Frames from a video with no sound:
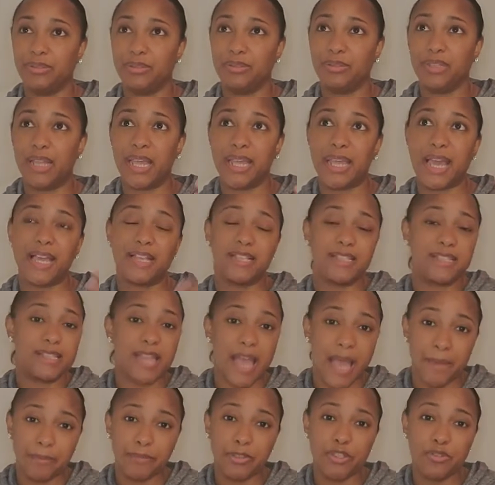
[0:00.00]
I
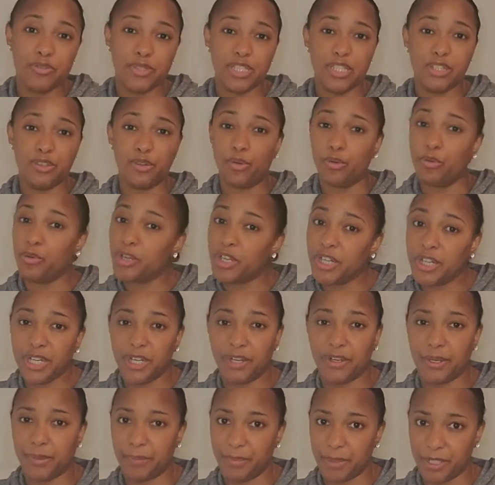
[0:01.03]
stopped using the
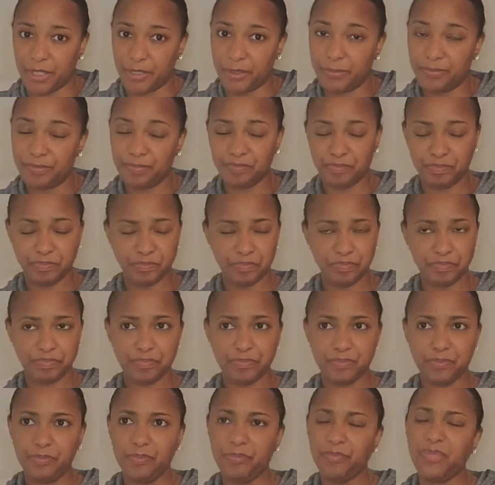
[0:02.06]
ordinary peel,
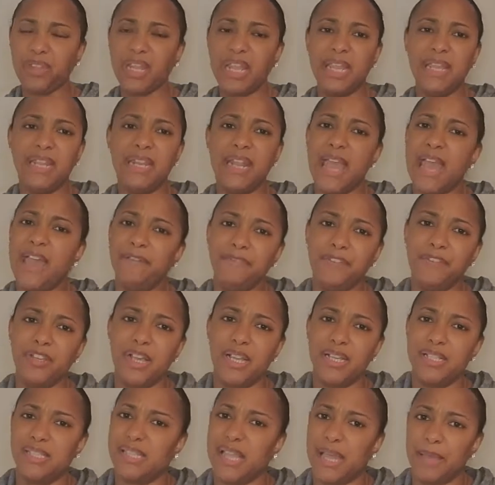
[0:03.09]
and after
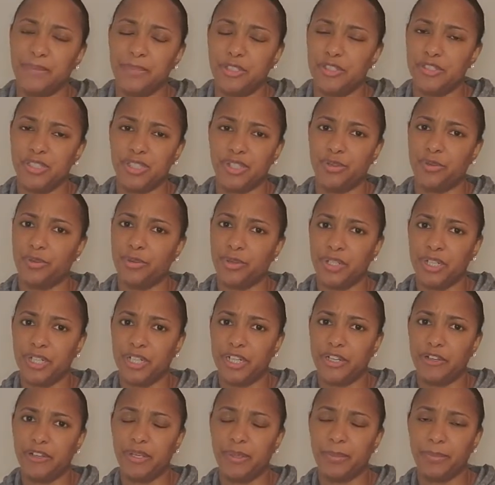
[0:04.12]
I stopped using the
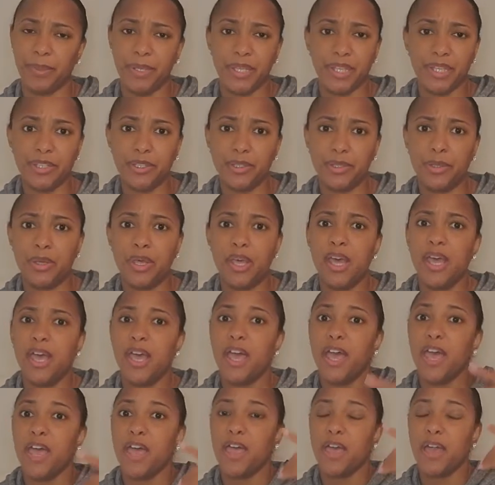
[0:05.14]
ordinary peel,
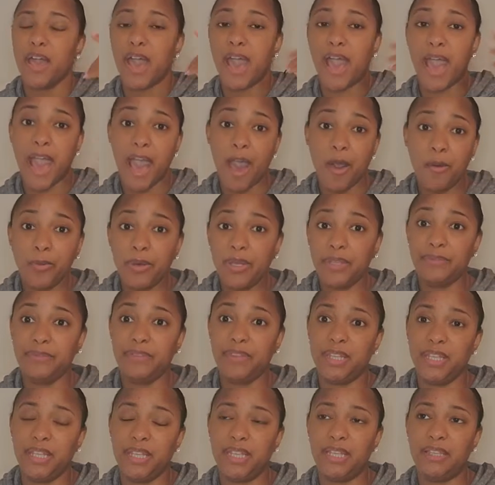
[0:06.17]
I would
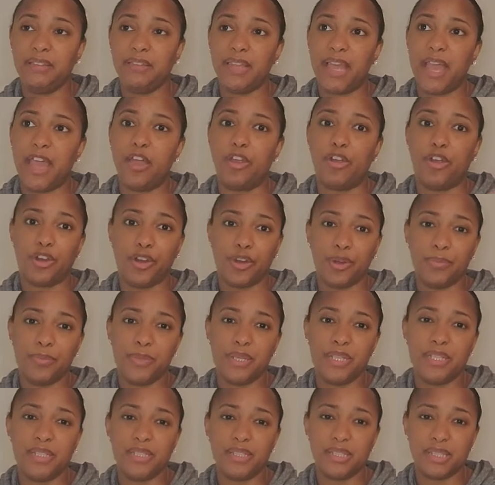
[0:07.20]
think that
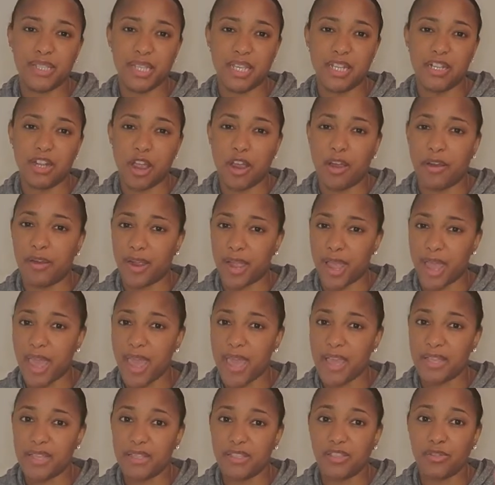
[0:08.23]
Urban Skin
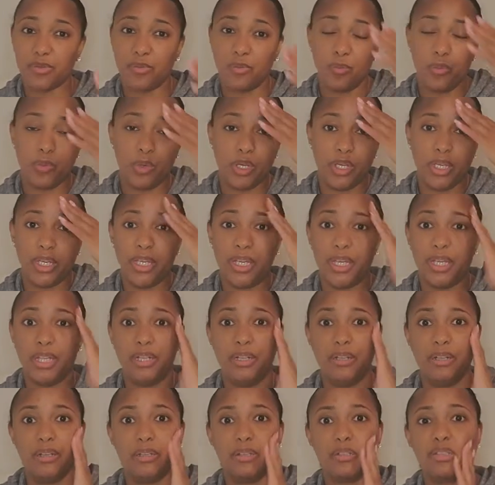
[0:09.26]
RX
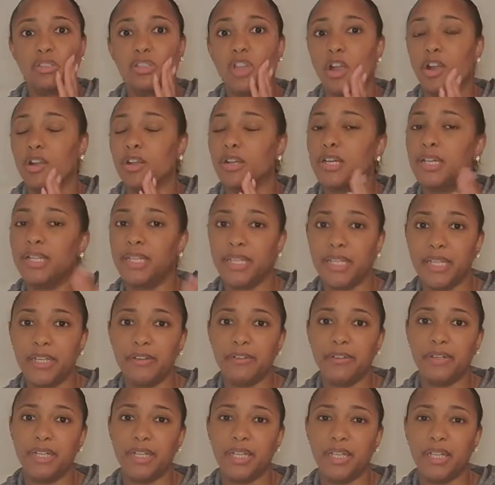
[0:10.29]
would start
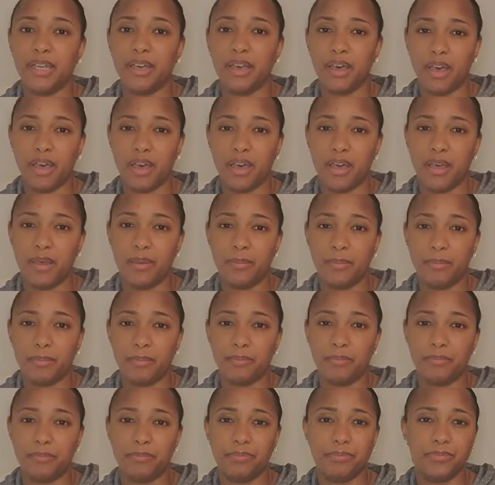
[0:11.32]
clearing up
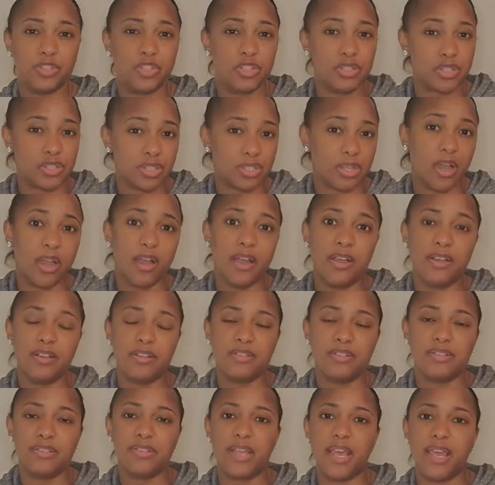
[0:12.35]
the
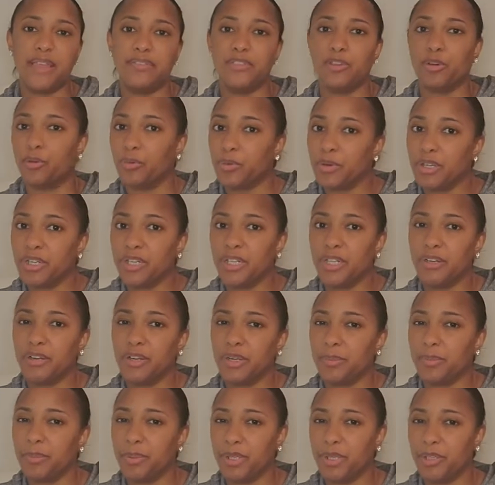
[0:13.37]
scars that the
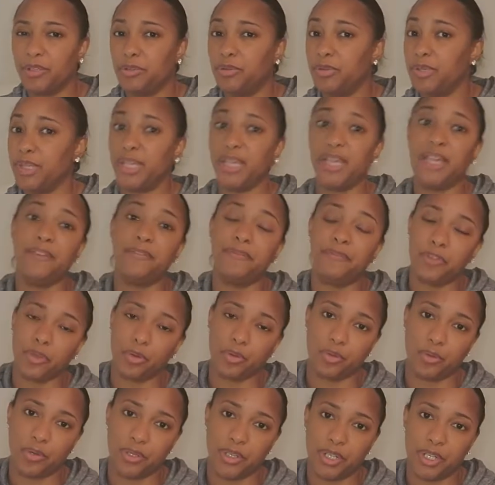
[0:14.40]
ordinary peel, if the
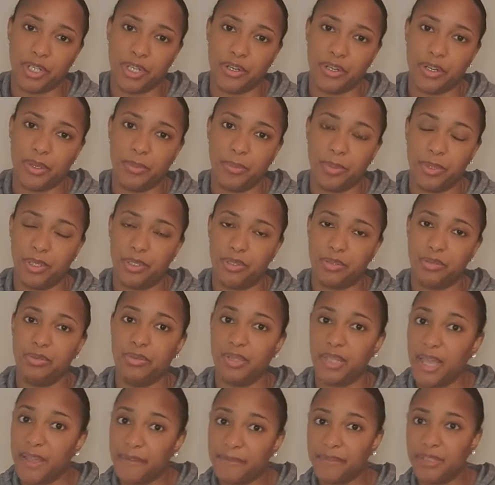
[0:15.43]
ordinary peel
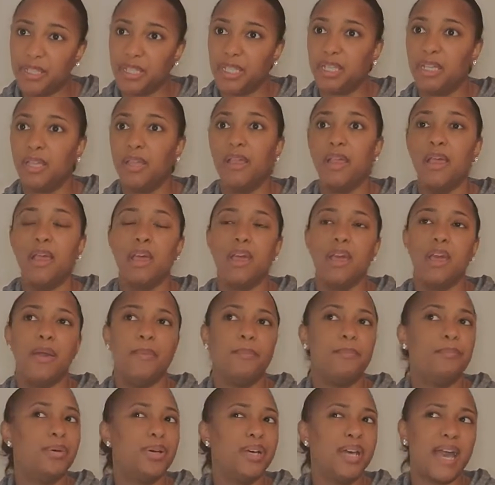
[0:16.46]
left it.
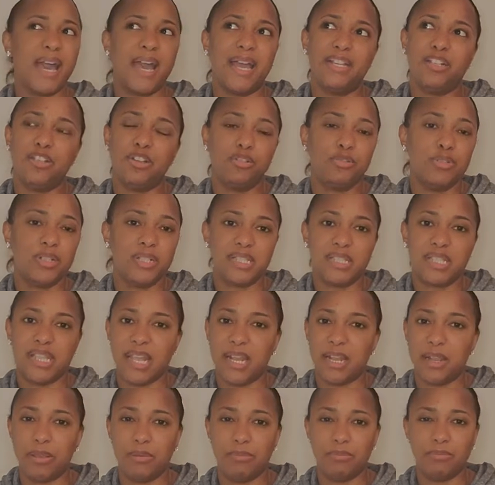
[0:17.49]
But I noticed that
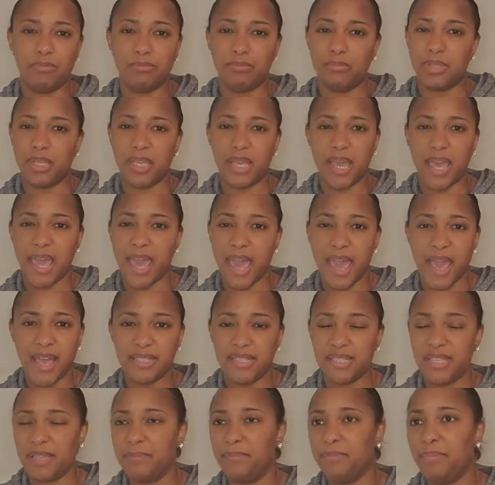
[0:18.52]
it
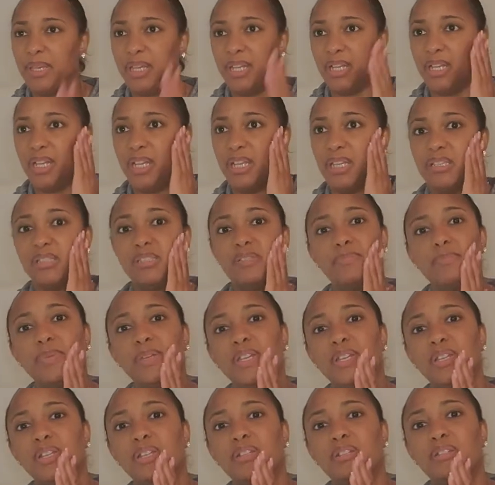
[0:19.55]
hasn't been. It's
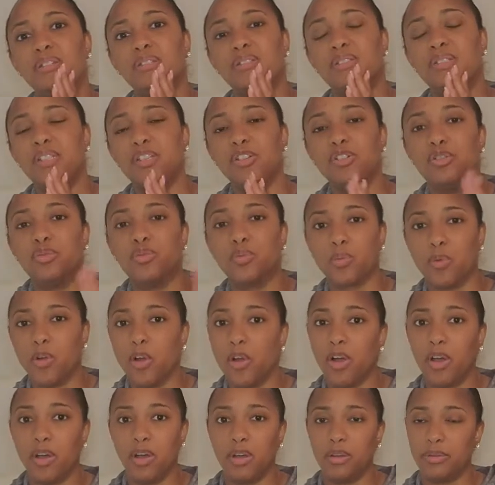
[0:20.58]
been still
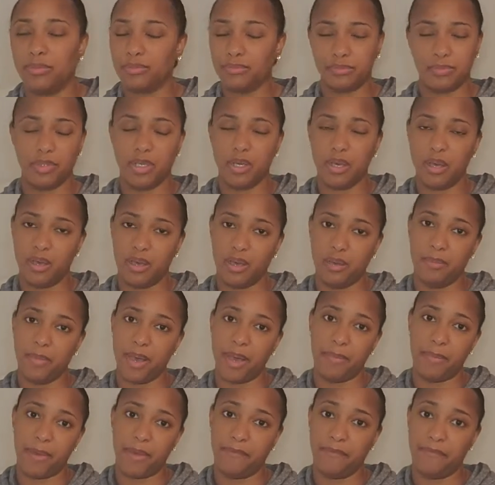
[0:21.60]
raw on
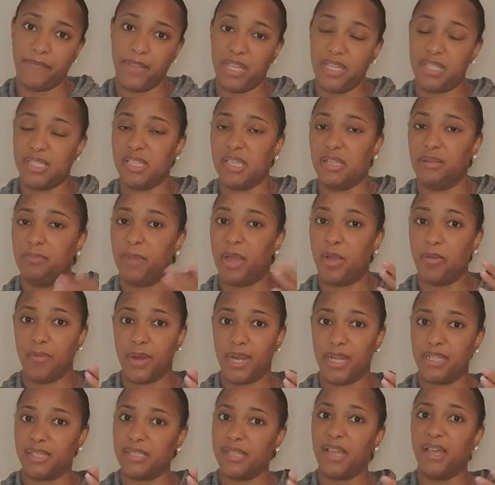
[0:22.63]
my face on my
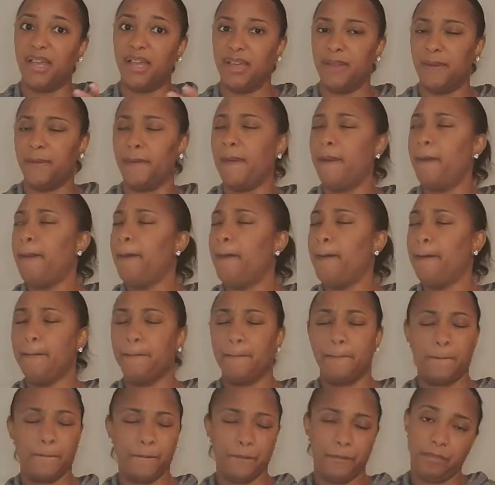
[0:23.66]
right side.
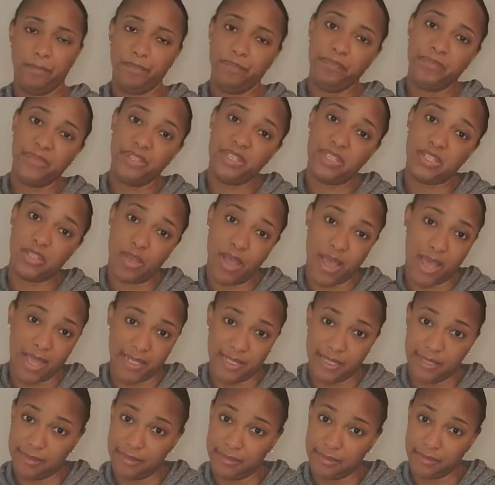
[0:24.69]
So I had
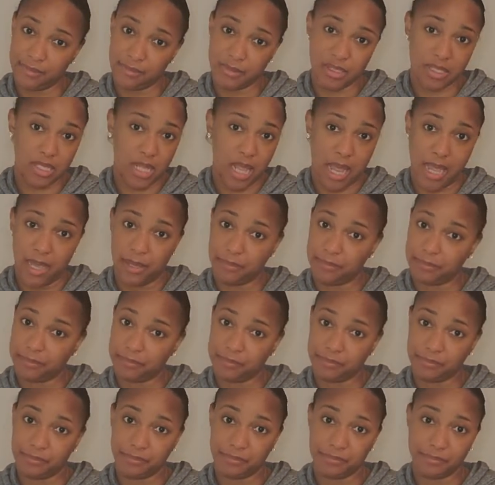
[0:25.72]
to stop.
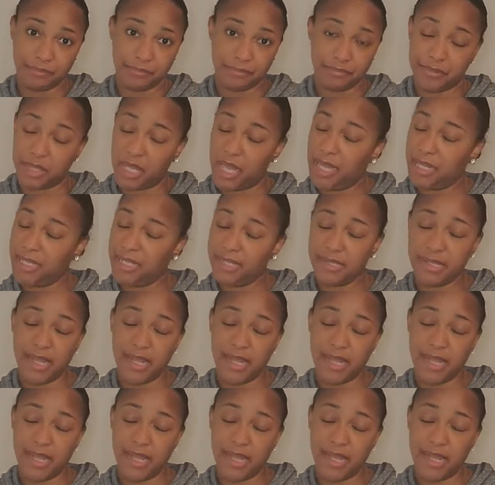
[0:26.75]
I